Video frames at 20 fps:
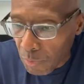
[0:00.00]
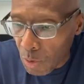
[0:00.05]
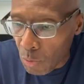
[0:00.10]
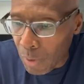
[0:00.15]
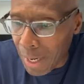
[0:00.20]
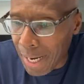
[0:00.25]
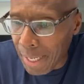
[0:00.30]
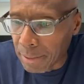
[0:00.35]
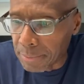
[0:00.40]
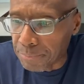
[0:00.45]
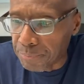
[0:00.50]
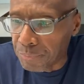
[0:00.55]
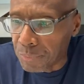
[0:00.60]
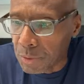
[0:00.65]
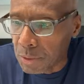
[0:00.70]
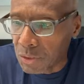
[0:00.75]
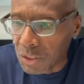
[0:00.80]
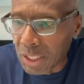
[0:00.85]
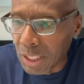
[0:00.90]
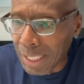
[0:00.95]
right?
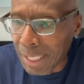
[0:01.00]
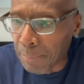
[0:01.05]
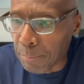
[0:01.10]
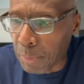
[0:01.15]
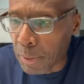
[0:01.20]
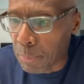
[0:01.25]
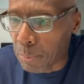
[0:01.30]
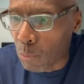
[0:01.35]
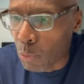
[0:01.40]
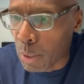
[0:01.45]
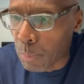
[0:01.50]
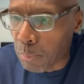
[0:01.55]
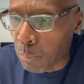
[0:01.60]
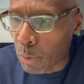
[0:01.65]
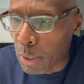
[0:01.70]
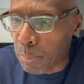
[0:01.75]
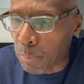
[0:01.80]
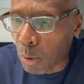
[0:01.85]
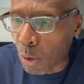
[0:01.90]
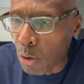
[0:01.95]
Still haven't re
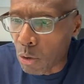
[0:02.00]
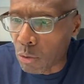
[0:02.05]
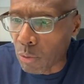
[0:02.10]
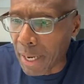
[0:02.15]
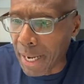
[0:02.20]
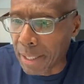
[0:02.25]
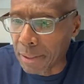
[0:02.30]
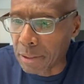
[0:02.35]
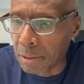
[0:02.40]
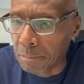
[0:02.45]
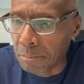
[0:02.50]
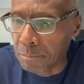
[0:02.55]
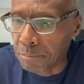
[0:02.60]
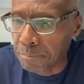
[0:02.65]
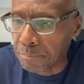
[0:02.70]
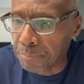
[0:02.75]
re reprogrammed them.